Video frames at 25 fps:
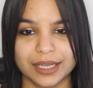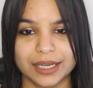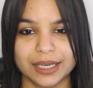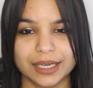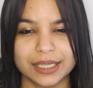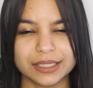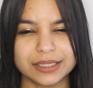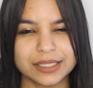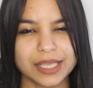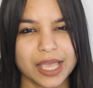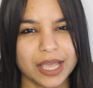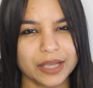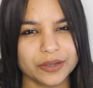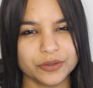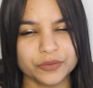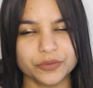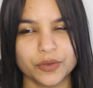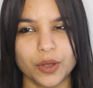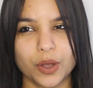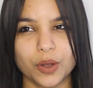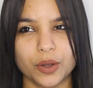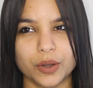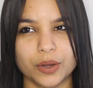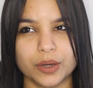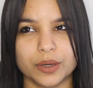
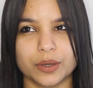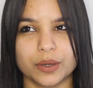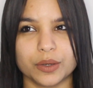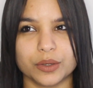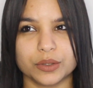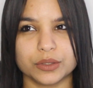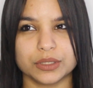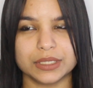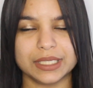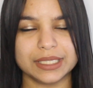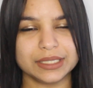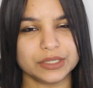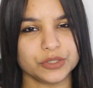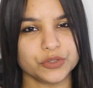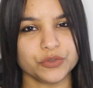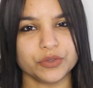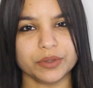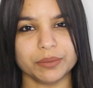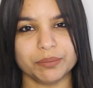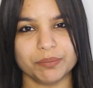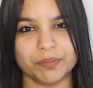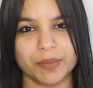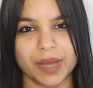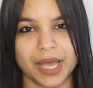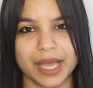Let's
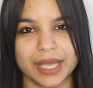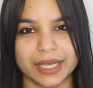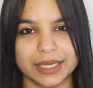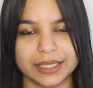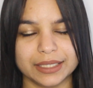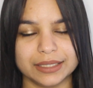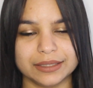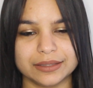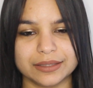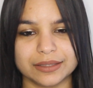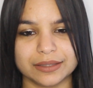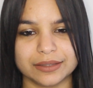remind